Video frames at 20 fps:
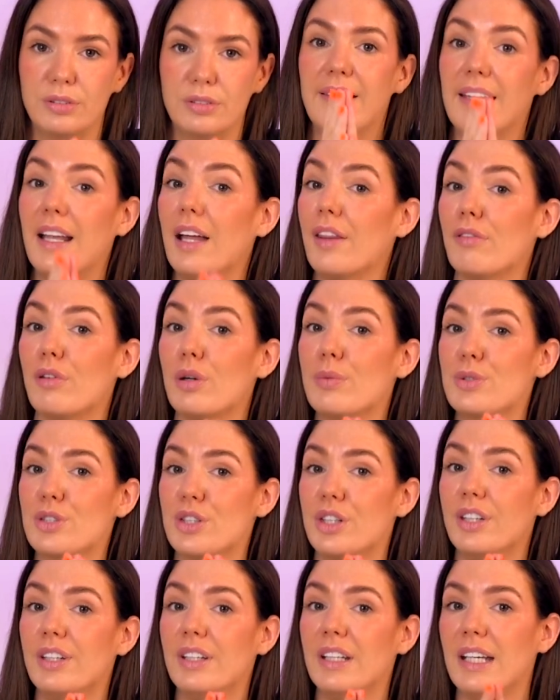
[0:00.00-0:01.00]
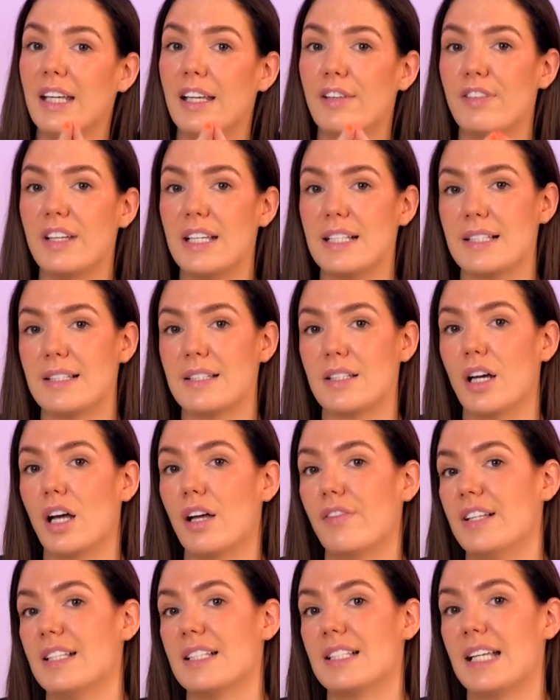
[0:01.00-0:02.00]
The other option, if it is
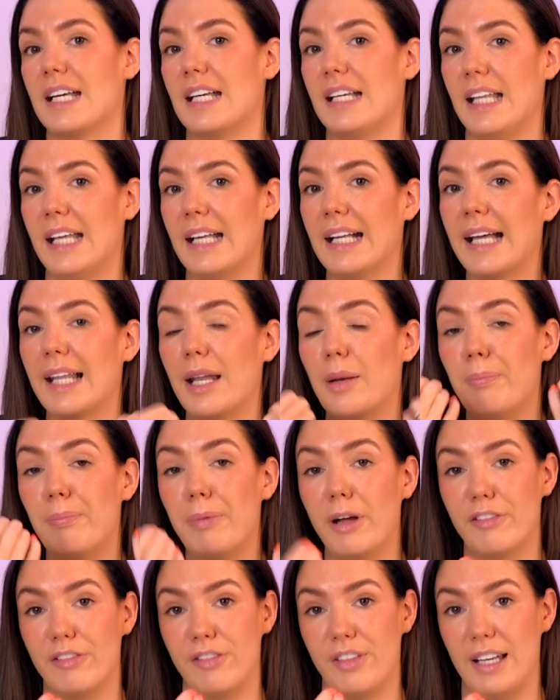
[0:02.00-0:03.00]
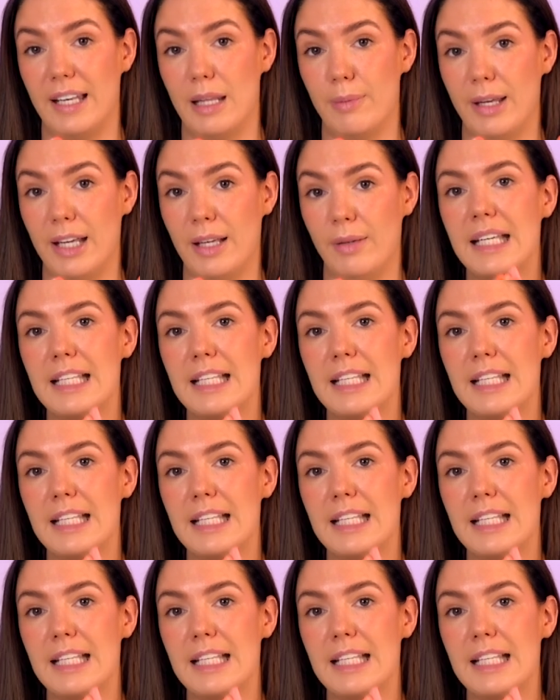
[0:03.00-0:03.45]
staff entertaining and above the limit,